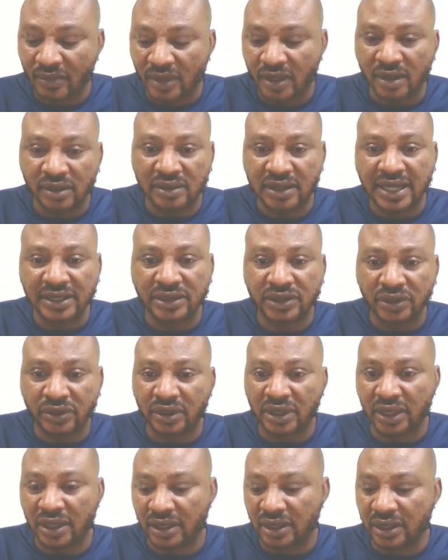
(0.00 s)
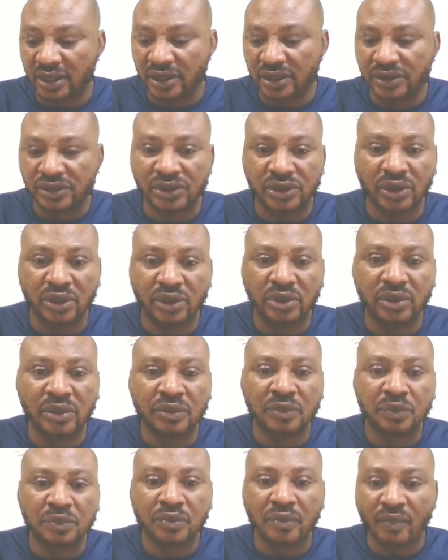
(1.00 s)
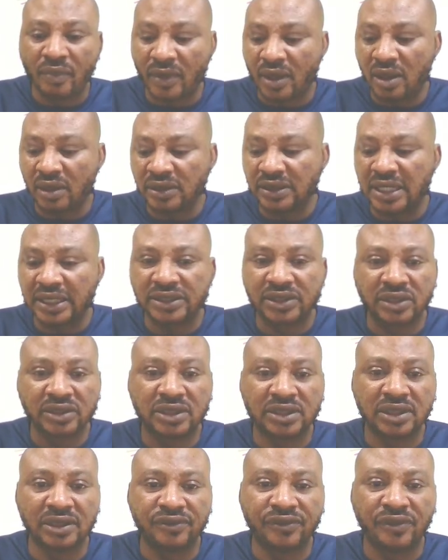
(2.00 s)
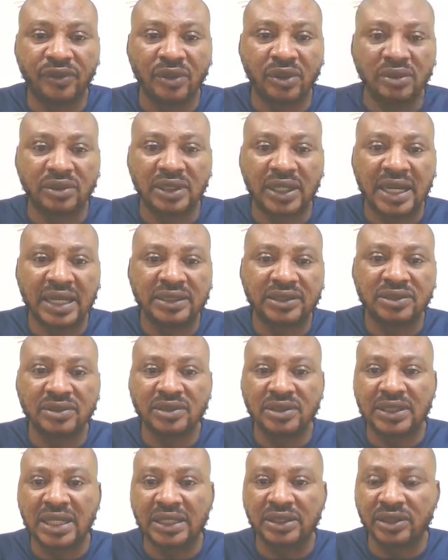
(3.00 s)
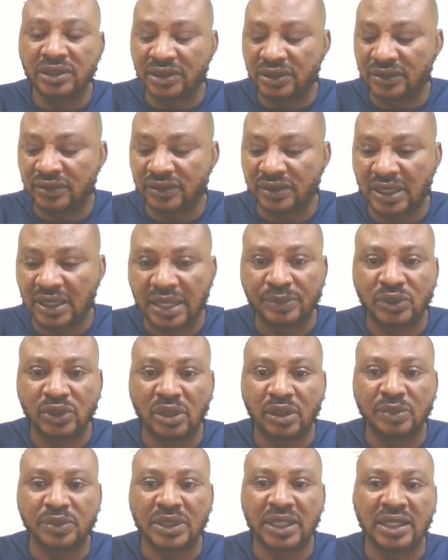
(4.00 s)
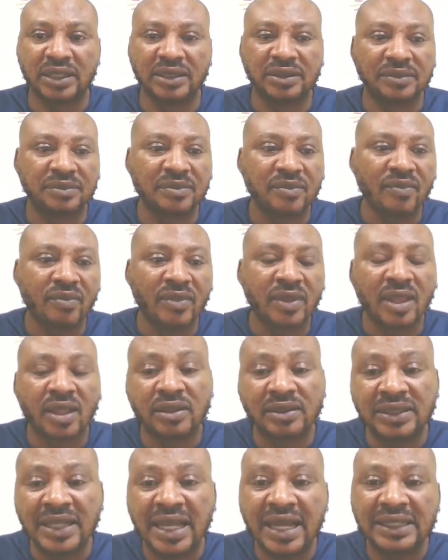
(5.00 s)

right? Okay. So all these are so straightforward, right? So these are just laptops, and now